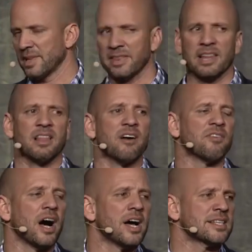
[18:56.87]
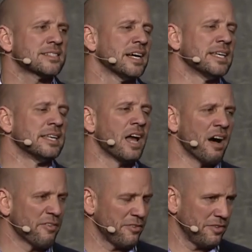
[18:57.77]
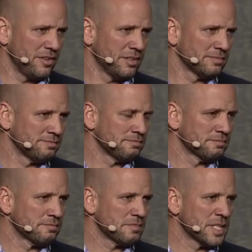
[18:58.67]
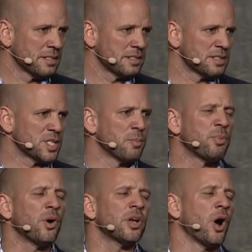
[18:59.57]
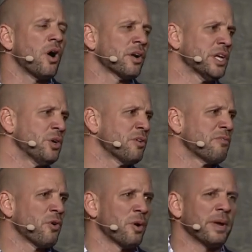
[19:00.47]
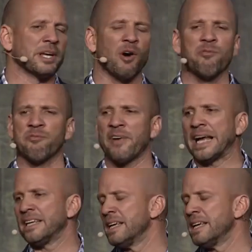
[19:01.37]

They love us enough to put on a uniform and go fight